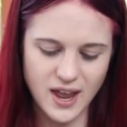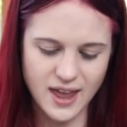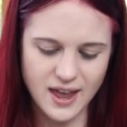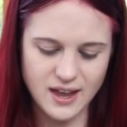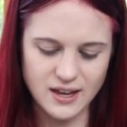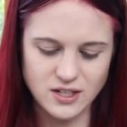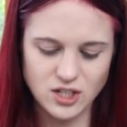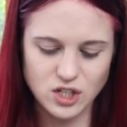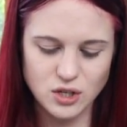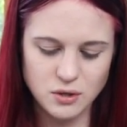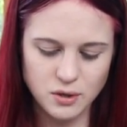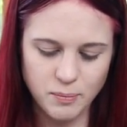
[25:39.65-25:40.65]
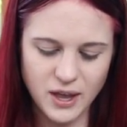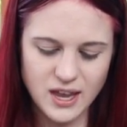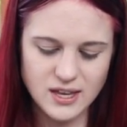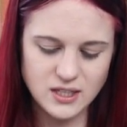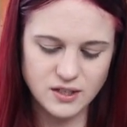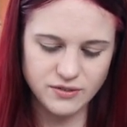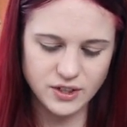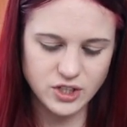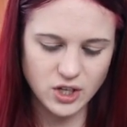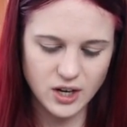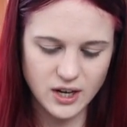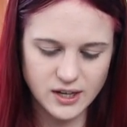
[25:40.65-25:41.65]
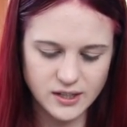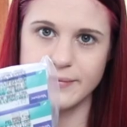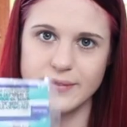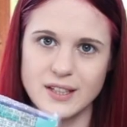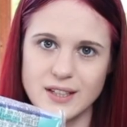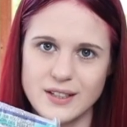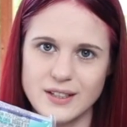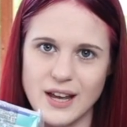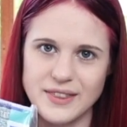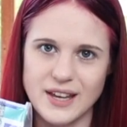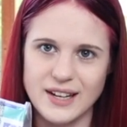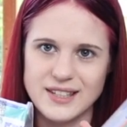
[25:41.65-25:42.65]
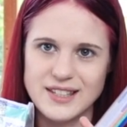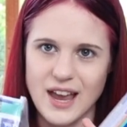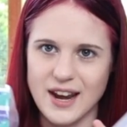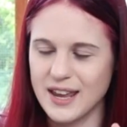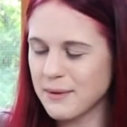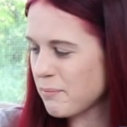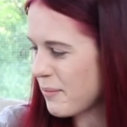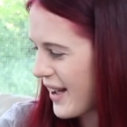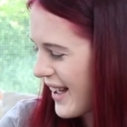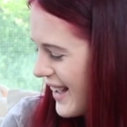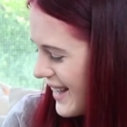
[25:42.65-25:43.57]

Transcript: and toothpaste for dogs. Not that exciting, but